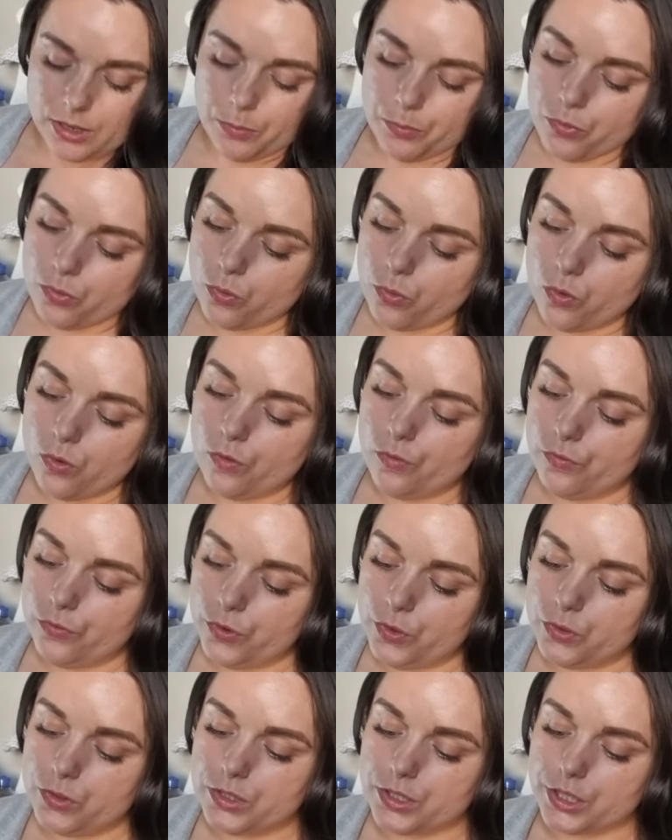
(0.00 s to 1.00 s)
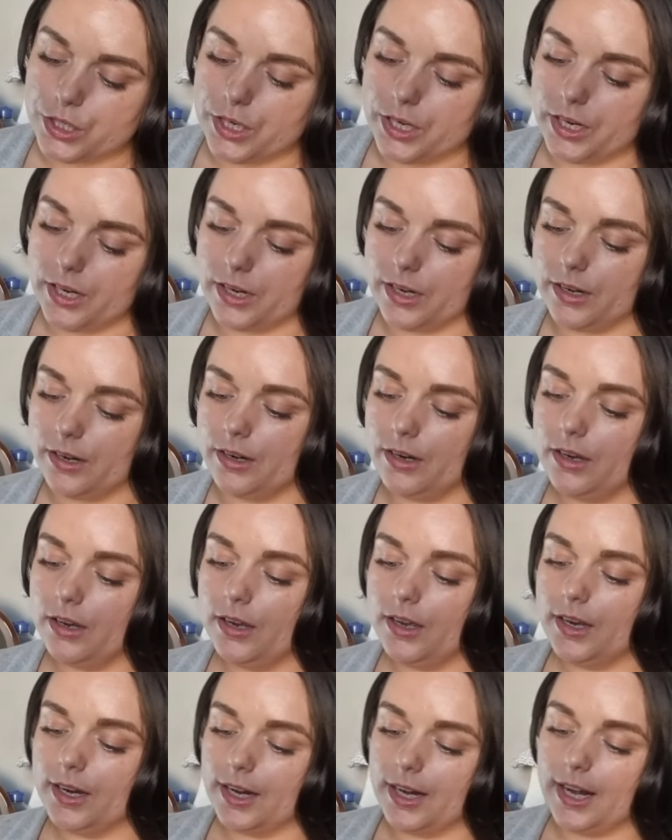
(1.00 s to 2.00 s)
the Pro Fusion
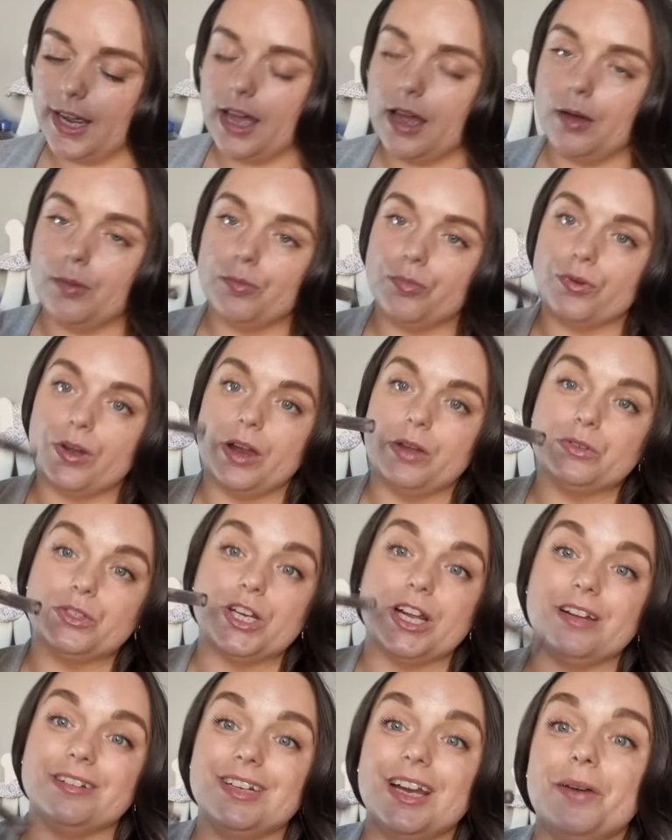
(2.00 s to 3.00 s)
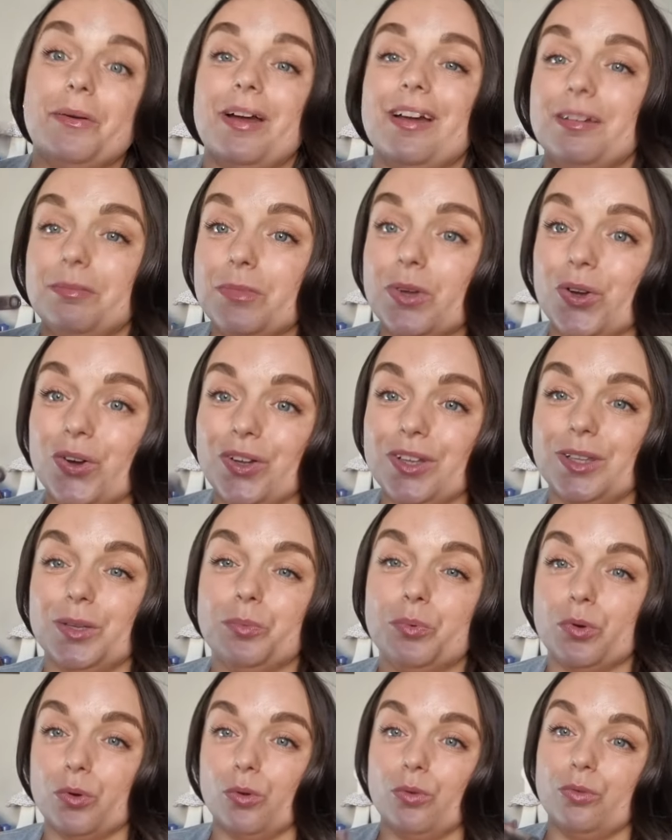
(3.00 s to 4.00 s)
Clear Brow Gel. Now, I'm gutted
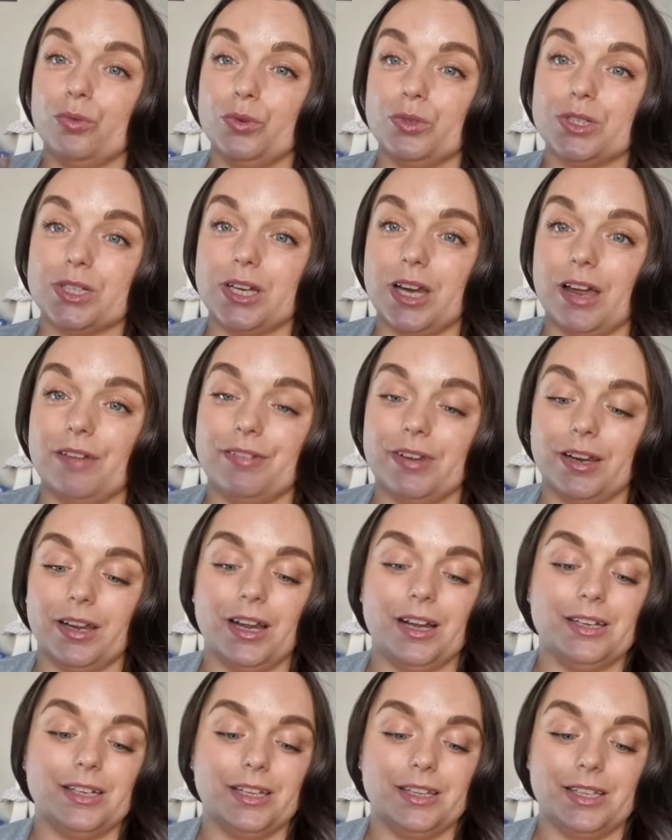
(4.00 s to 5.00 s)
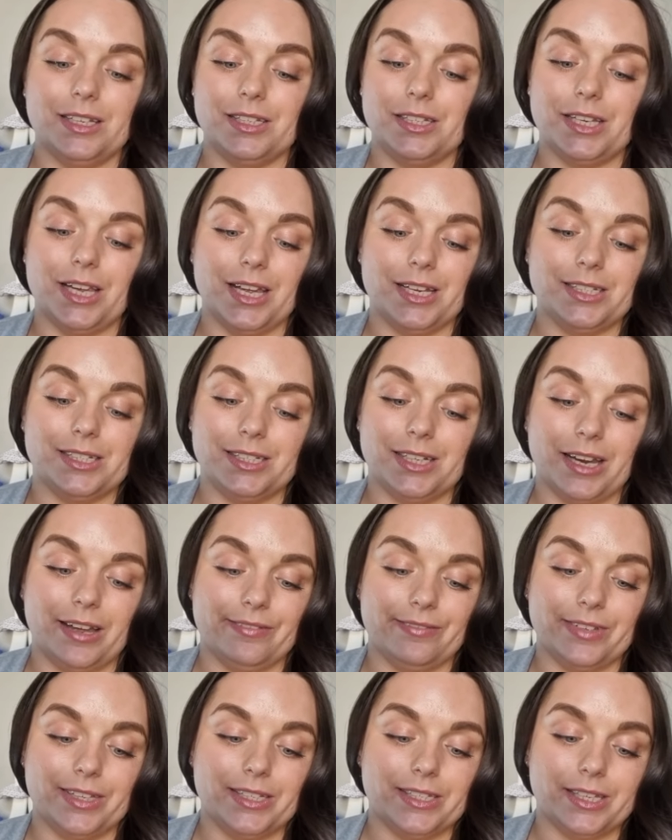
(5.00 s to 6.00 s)
the Pro Fusion Avancanda this year didn't
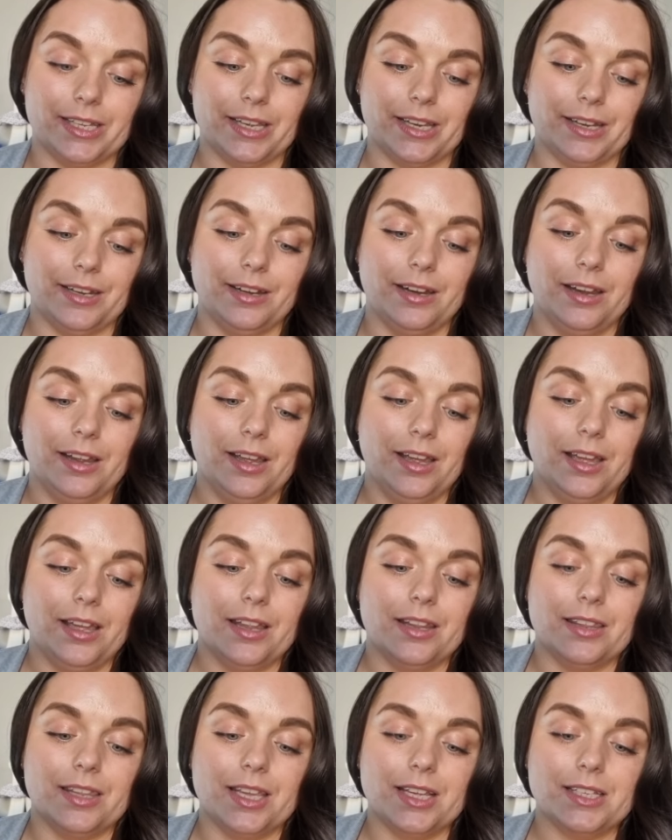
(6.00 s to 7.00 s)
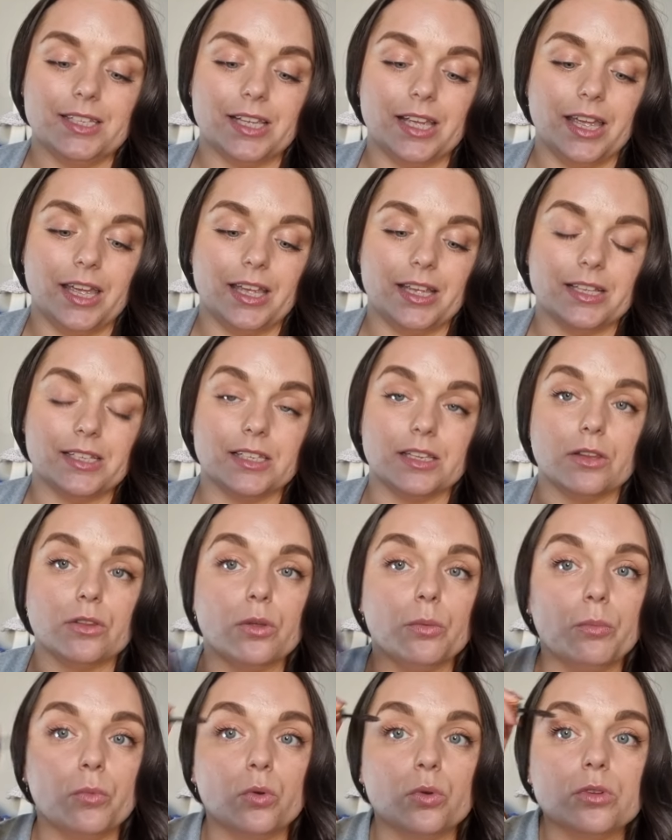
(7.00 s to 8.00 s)
have this in. This is
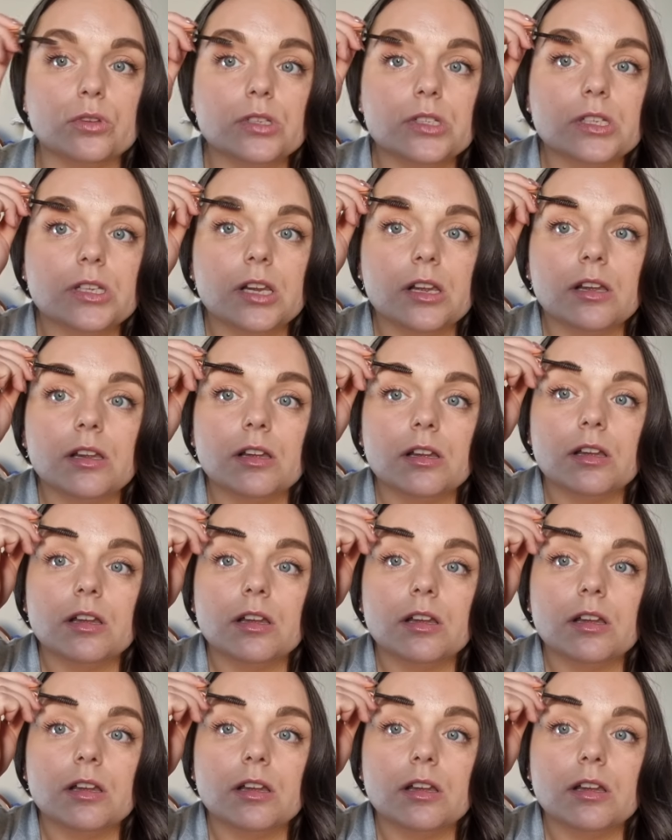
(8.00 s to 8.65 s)
the most